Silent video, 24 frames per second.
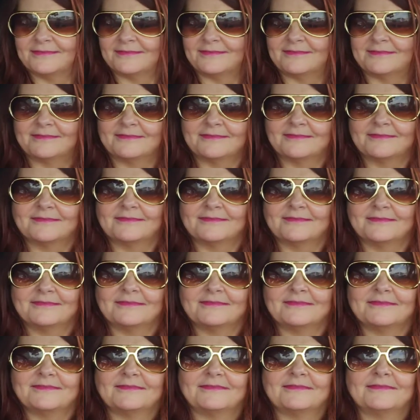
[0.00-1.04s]

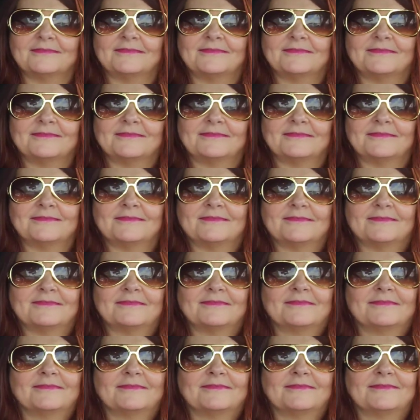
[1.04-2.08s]

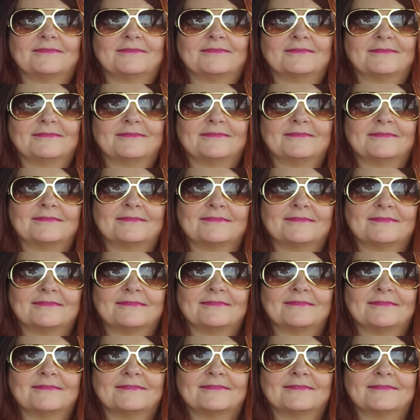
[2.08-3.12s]

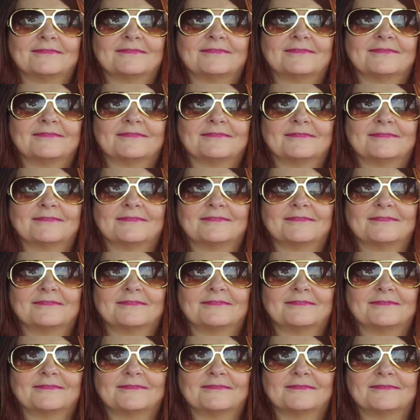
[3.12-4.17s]

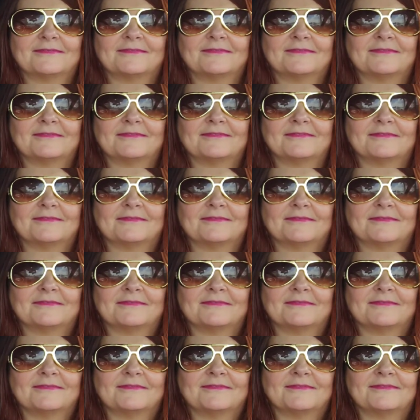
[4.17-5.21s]

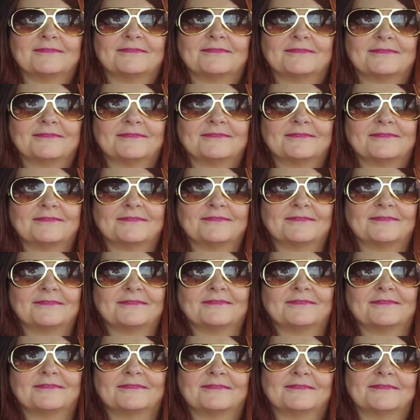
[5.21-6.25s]

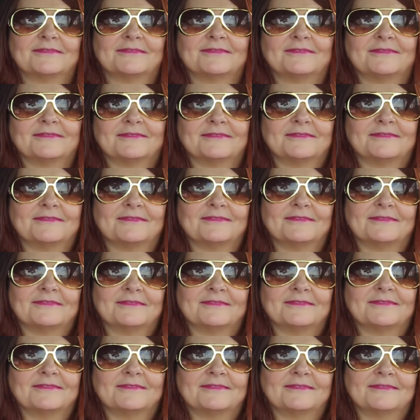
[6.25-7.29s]

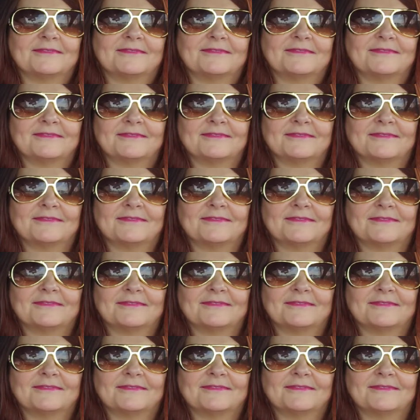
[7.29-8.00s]
(silent)